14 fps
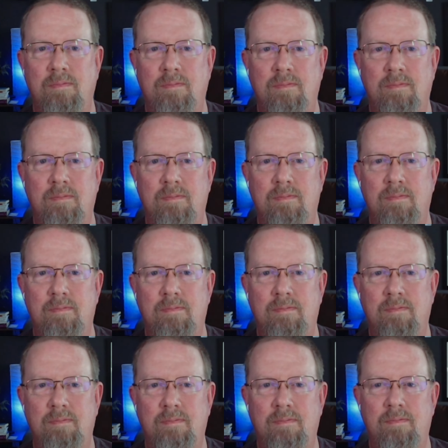
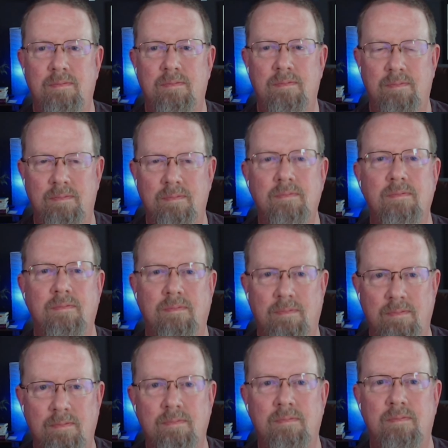
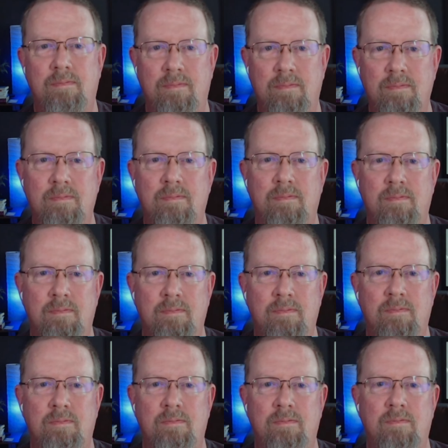
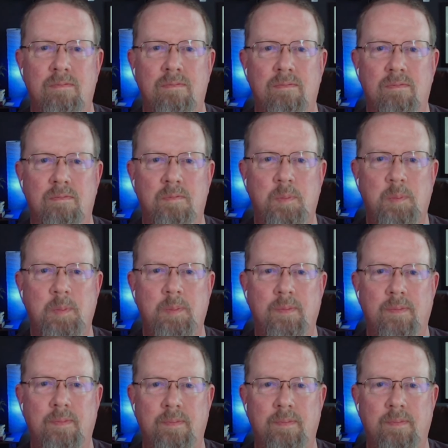This person isn't speaking.